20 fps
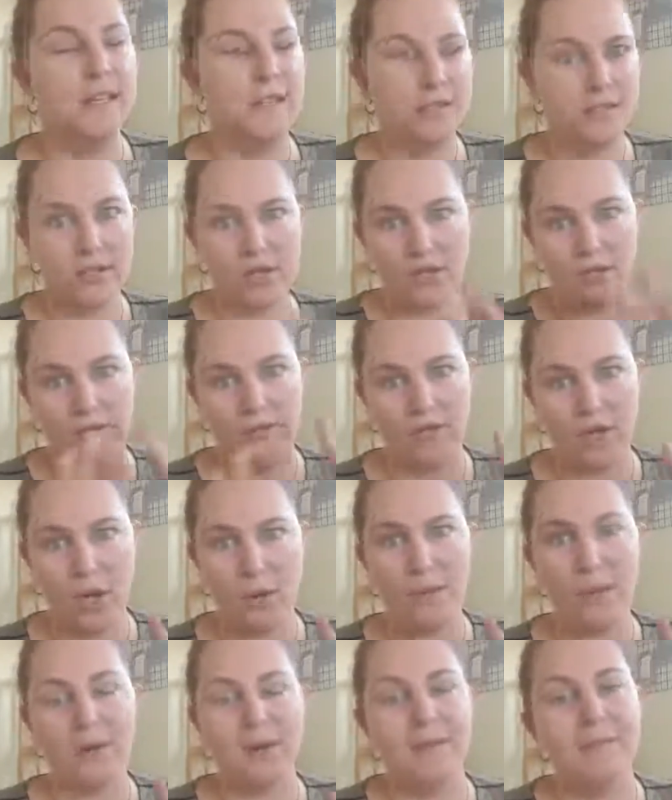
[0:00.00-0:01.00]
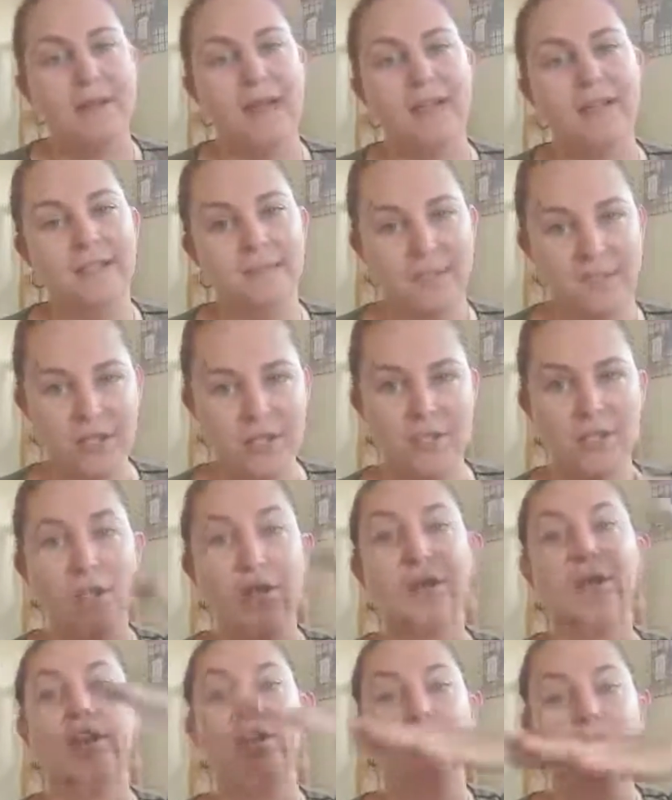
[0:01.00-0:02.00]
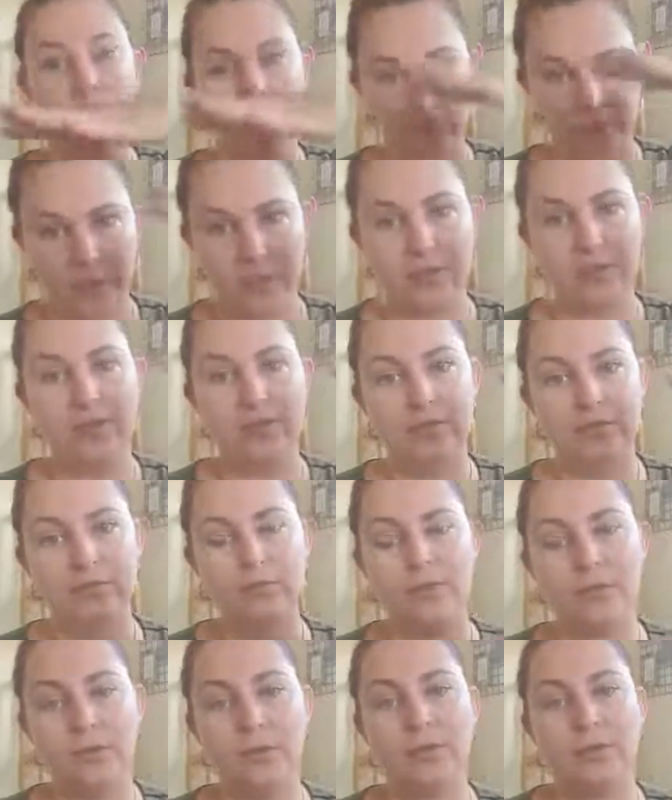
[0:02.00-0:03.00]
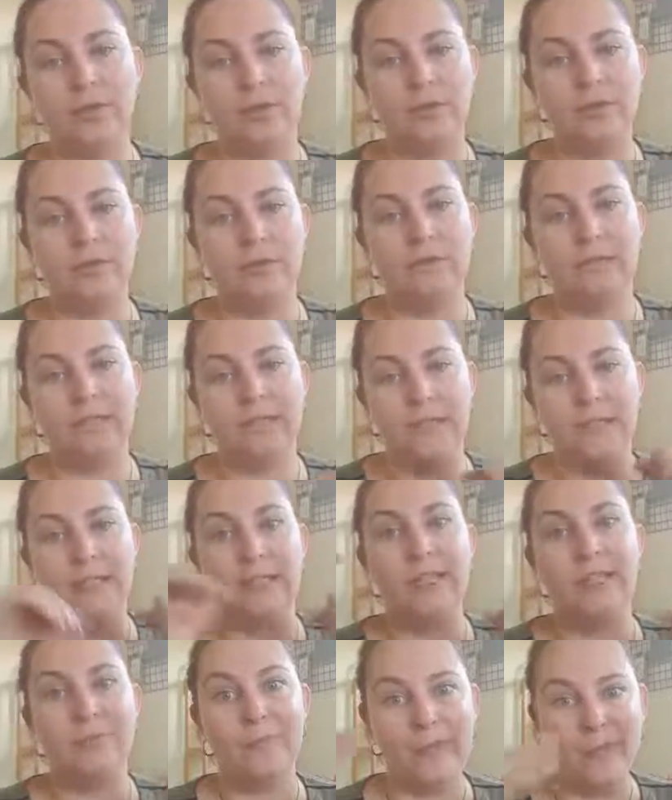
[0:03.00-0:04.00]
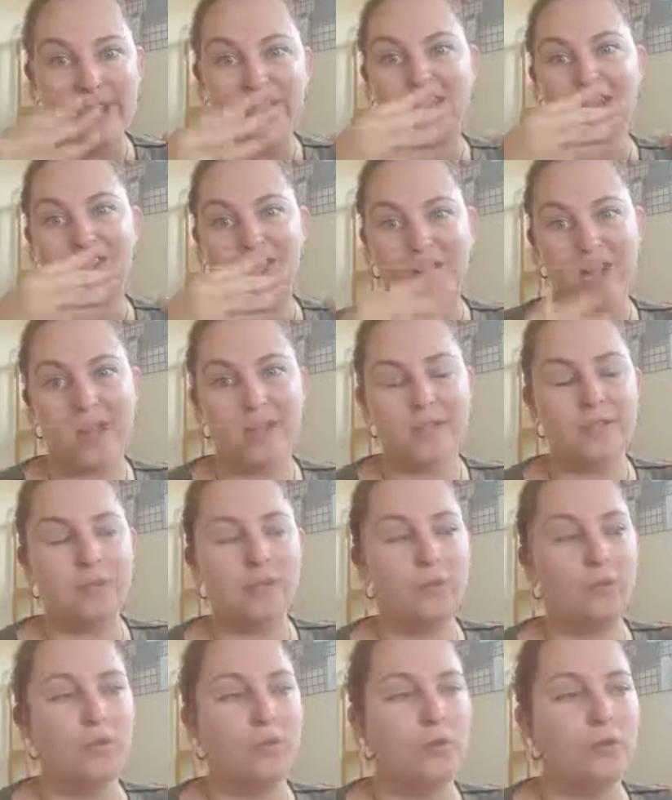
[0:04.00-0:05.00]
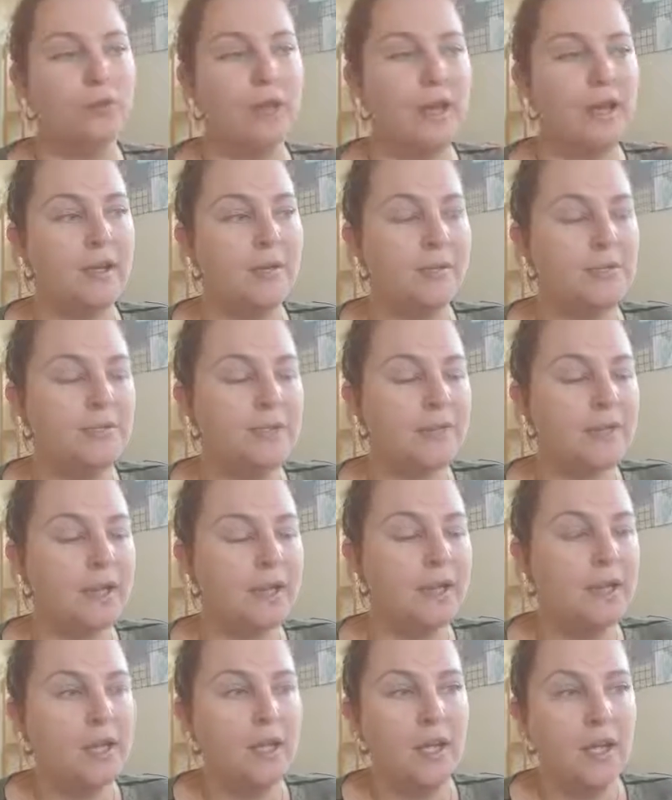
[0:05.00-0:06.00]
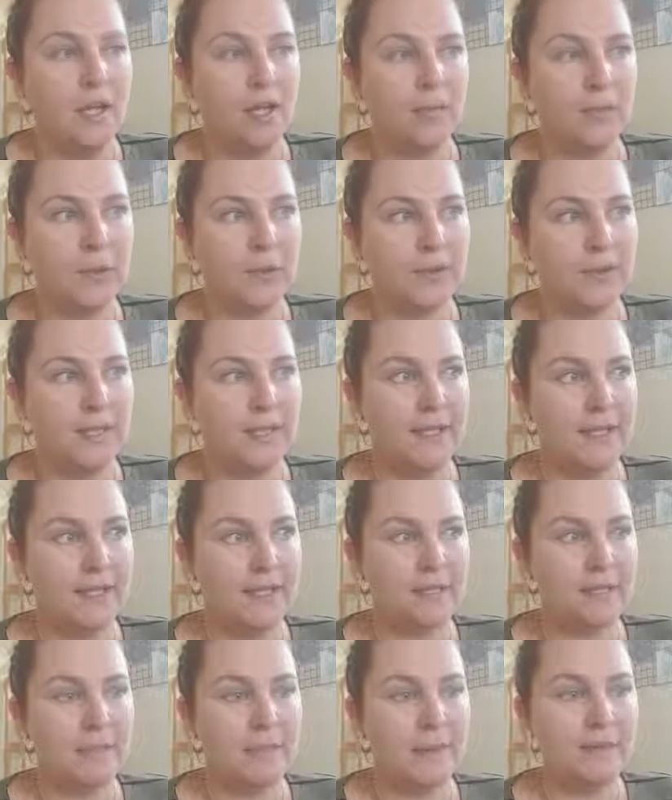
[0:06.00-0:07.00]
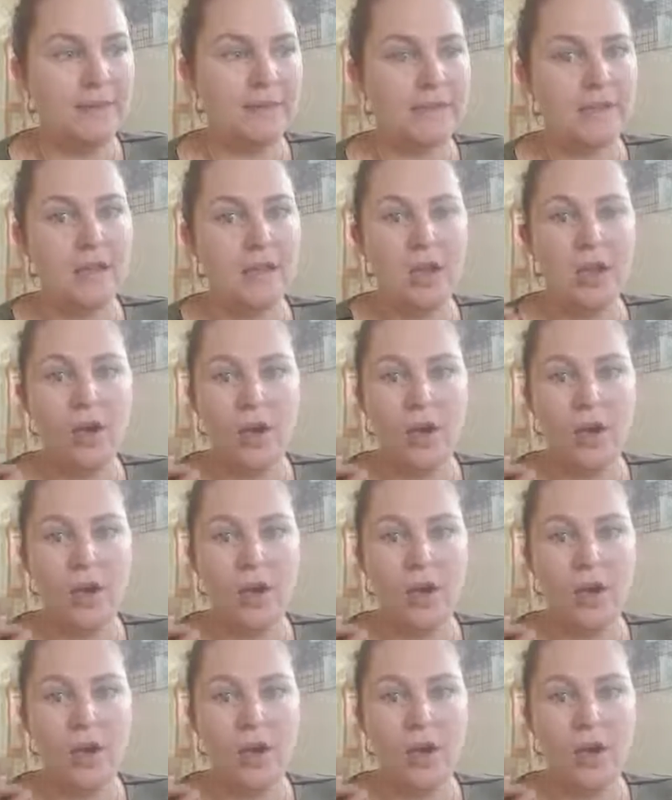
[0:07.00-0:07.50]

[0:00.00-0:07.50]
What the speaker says: So don't worry about it, but just know that you do record it as normal income and it goes out as a normal employee expense.